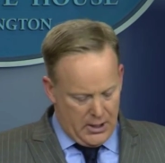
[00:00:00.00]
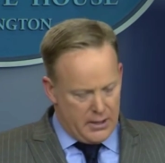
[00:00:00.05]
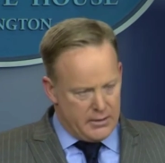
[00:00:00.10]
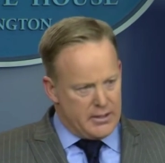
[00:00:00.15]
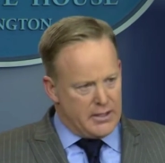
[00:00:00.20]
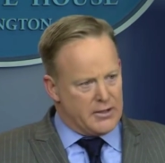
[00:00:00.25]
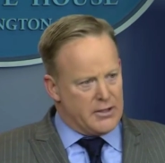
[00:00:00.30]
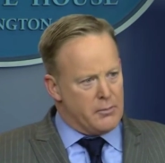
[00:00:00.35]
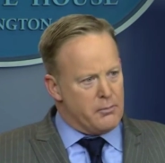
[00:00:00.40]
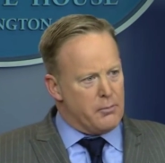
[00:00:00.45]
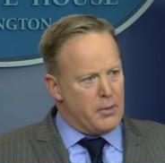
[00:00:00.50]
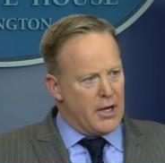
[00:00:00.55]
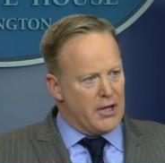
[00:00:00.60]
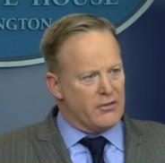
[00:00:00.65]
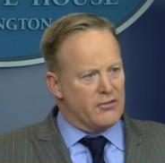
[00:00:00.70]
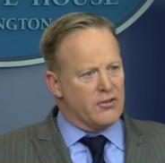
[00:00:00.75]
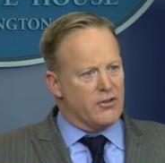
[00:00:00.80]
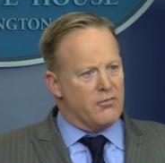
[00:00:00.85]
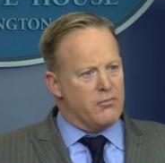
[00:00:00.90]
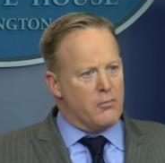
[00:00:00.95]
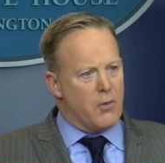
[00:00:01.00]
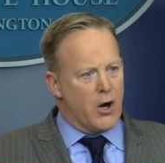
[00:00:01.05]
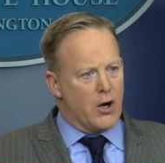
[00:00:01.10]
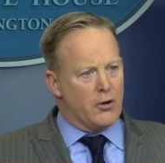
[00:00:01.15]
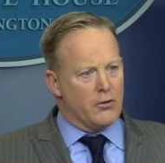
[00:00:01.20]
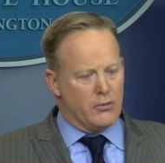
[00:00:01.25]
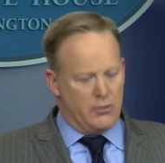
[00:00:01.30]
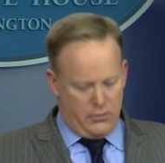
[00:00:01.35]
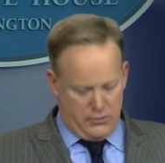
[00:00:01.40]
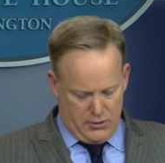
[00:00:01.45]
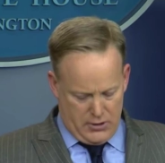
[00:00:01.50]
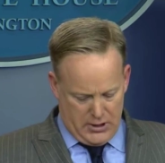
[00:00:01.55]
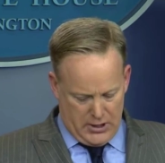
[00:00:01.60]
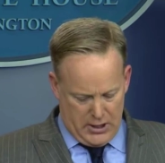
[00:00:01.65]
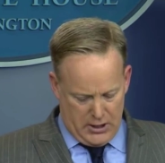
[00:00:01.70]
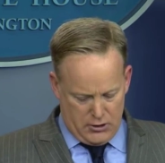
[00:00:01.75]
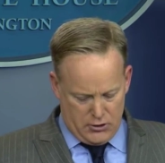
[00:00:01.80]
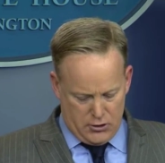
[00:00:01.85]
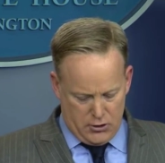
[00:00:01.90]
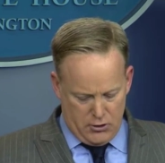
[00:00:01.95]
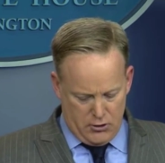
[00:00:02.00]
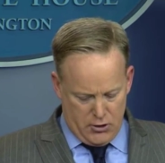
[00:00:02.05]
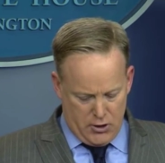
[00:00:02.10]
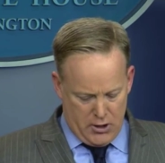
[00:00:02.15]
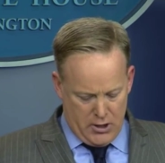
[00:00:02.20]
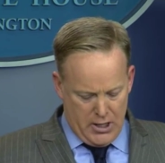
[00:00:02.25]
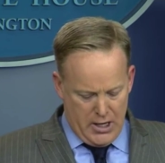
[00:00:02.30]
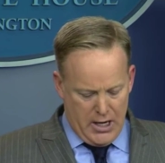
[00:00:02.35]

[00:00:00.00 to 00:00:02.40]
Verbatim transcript: that the bust of Martin Luther King Jr.